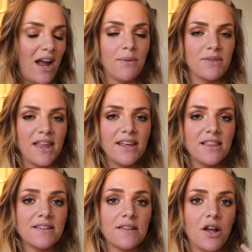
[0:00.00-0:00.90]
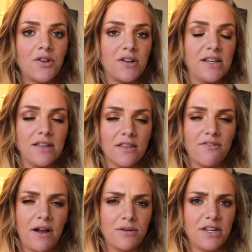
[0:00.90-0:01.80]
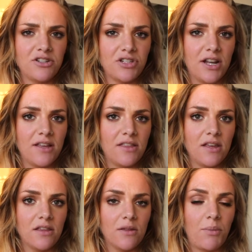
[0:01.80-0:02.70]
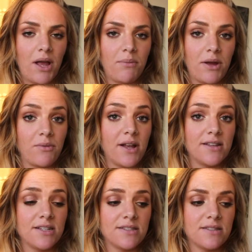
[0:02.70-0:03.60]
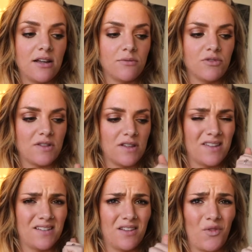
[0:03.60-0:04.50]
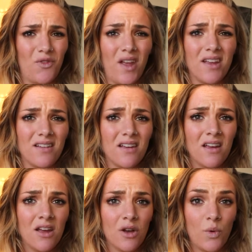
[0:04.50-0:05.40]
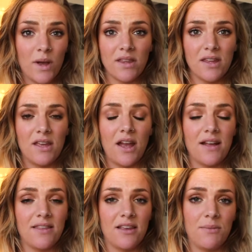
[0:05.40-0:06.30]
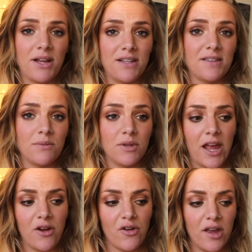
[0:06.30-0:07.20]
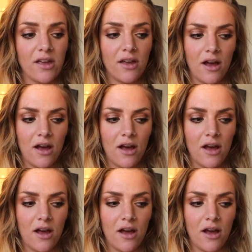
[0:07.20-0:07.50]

I would like this underneath the foundation, I think, the Bye Bye Redness, just because it does fade quickly. I think it might need some layering.